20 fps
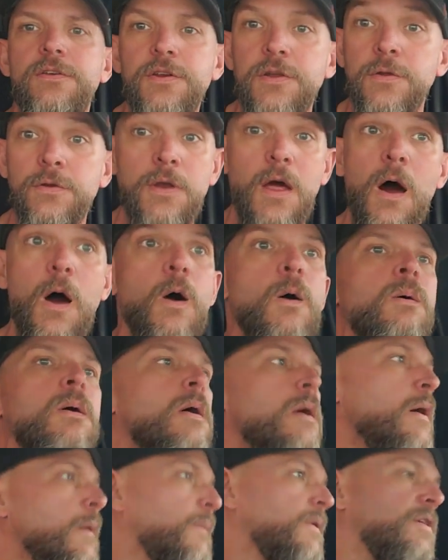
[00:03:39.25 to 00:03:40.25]
Do you know
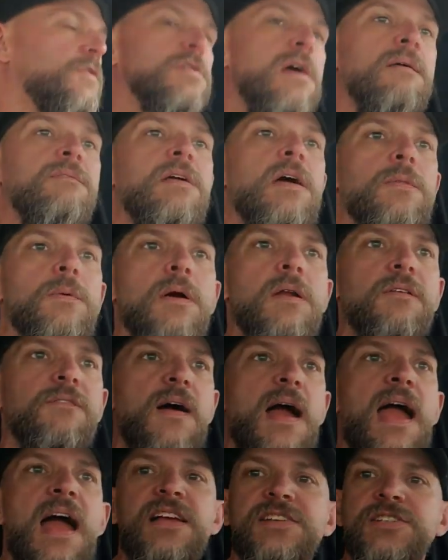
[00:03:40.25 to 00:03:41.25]
when you're driving down the road, if
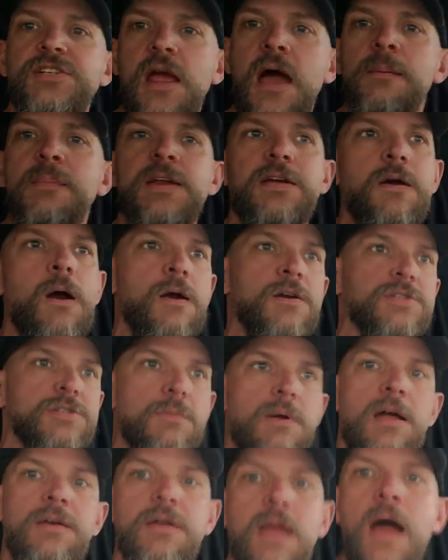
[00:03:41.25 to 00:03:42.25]
I ask you how many cars are
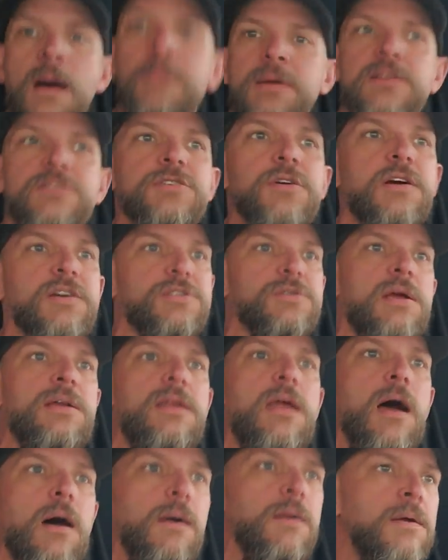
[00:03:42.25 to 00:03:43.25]
around you, how many trucks right
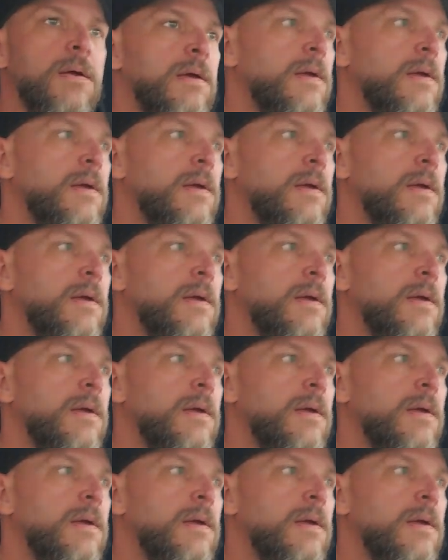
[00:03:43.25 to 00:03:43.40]
now?